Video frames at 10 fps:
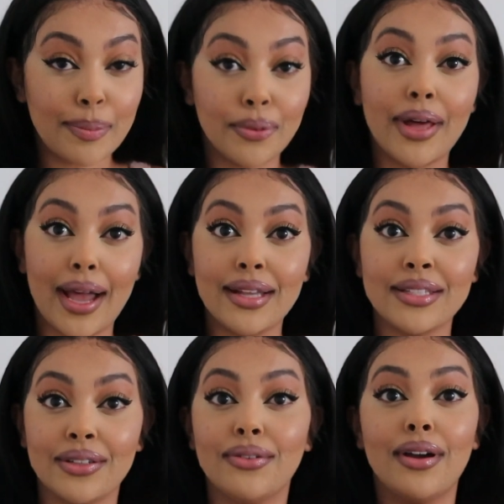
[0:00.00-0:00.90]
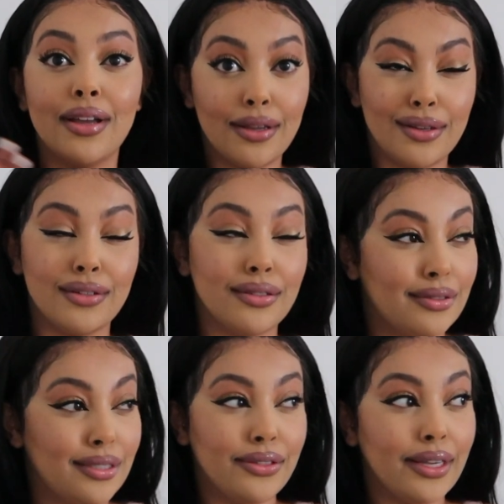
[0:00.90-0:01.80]
people will ask you,
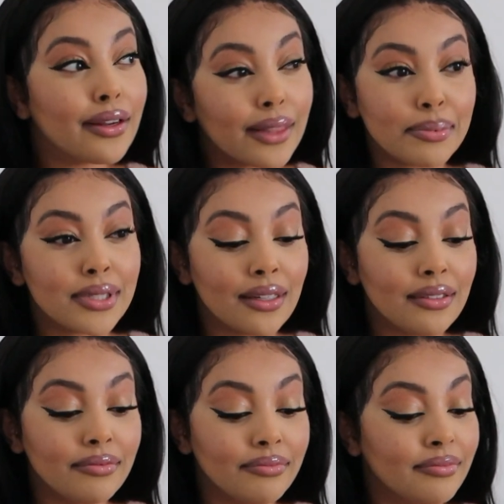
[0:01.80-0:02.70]
did you get your lips done?